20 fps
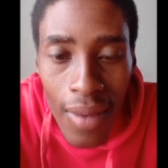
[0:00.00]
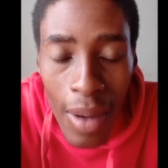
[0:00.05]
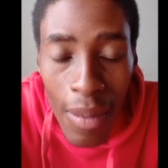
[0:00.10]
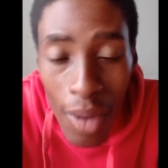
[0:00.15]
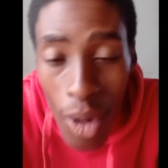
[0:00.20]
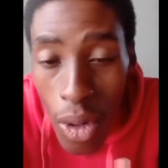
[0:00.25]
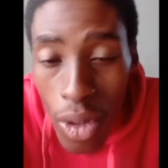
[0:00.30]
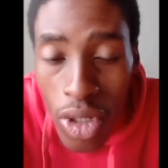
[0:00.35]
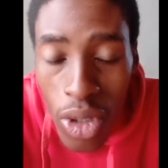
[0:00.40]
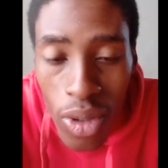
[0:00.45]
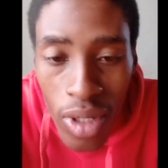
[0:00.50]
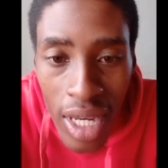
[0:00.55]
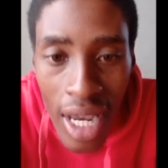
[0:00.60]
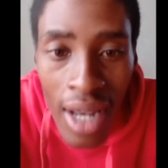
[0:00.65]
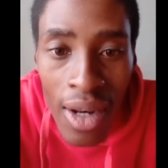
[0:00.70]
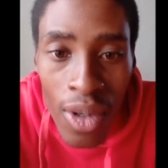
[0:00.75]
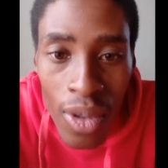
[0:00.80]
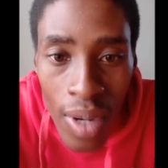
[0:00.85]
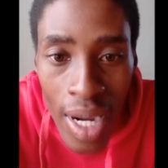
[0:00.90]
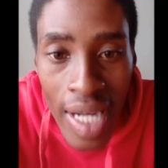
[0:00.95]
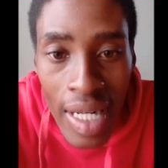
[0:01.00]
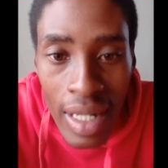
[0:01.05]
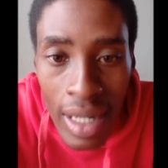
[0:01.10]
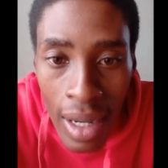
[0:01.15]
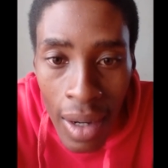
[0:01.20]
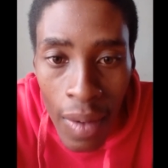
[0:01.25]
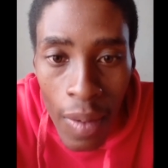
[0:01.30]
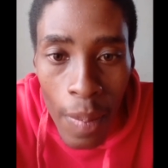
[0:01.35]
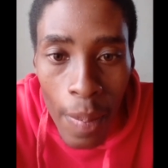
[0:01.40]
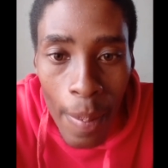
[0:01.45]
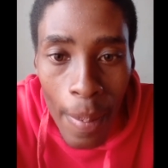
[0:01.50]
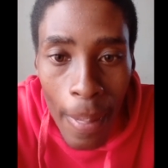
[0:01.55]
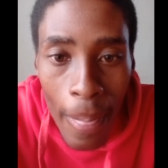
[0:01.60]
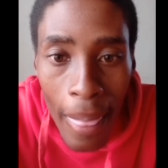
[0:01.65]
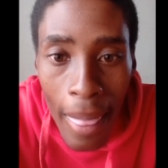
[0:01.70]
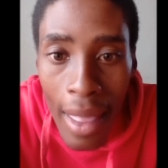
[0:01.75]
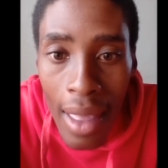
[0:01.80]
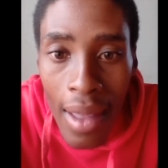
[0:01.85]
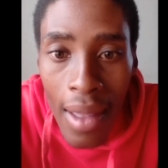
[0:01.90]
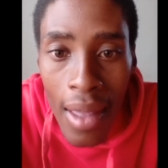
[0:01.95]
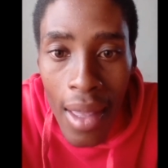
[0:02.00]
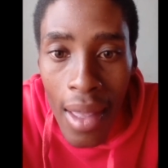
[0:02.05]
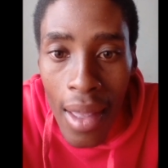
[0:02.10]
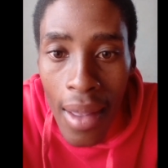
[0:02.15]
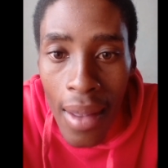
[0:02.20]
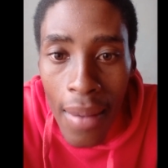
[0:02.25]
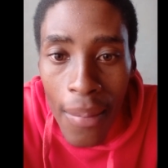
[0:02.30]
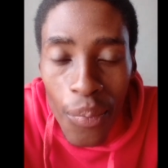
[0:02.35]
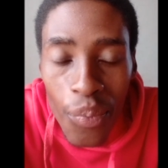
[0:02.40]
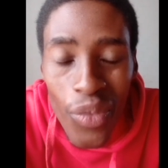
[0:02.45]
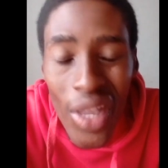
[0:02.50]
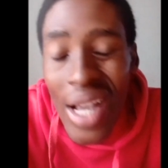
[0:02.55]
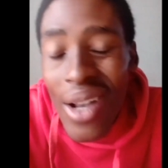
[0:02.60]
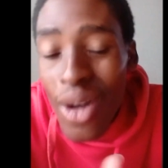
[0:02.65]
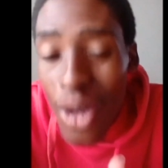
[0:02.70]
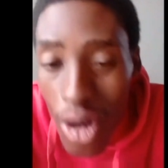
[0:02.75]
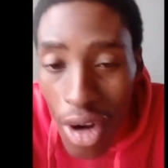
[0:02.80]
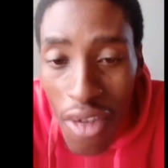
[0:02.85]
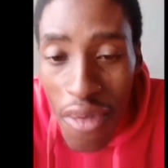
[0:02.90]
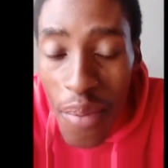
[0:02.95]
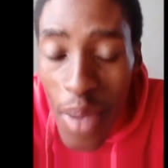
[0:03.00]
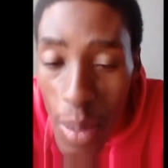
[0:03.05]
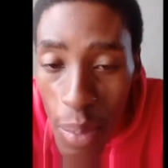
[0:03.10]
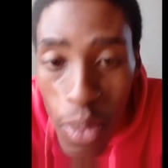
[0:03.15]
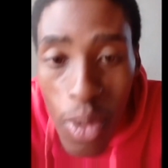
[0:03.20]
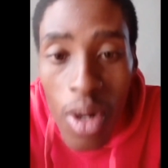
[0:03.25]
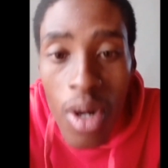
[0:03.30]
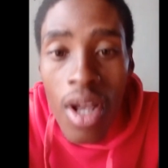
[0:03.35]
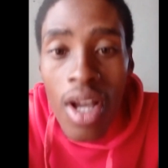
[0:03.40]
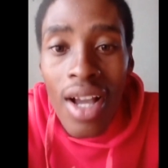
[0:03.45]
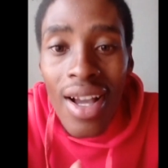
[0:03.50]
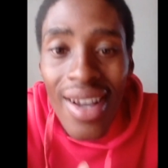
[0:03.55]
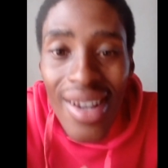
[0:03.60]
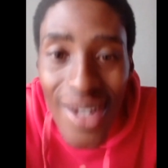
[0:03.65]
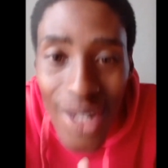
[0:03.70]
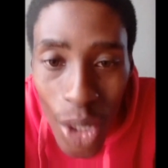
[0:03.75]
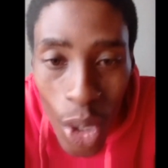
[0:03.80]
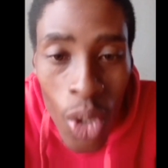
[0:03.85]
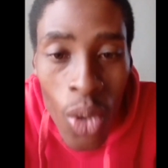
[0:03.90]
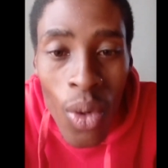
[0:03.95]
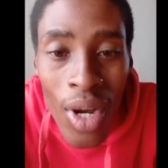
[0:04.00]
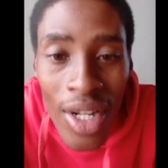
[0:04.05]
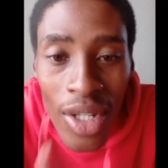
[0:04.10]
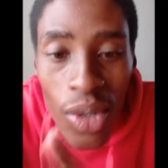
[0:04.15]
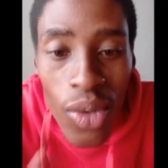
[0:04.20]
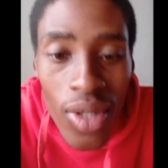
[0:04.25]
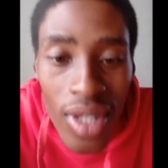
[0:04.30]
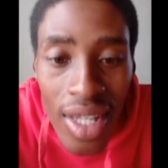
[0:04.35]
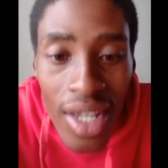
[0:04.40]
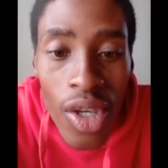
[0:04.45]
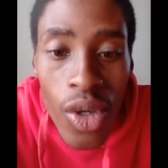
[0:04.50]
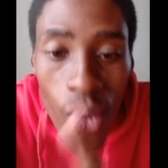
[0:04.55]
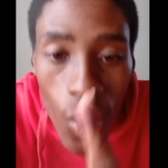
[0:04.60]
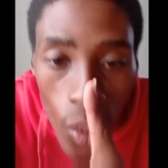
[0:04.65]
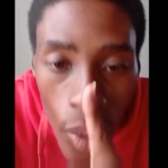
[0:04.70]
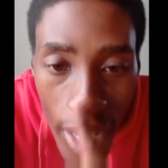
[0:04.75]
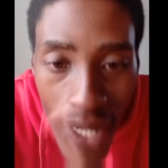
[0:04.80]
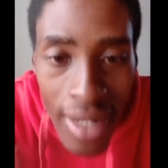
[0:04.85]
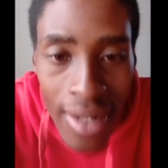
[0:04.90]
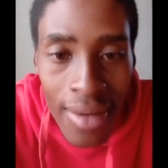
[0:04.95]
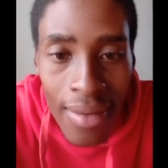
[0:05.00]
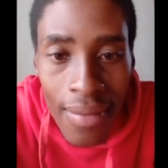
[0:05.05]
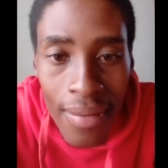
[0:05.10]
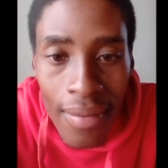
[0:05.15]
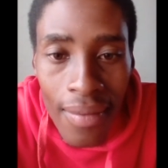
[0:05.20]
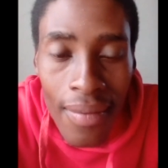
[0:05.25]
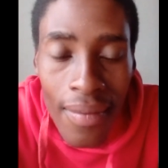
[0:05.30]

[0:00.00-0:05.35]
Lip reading: I'm going to tell you right now. A lot of people don't want to see you win.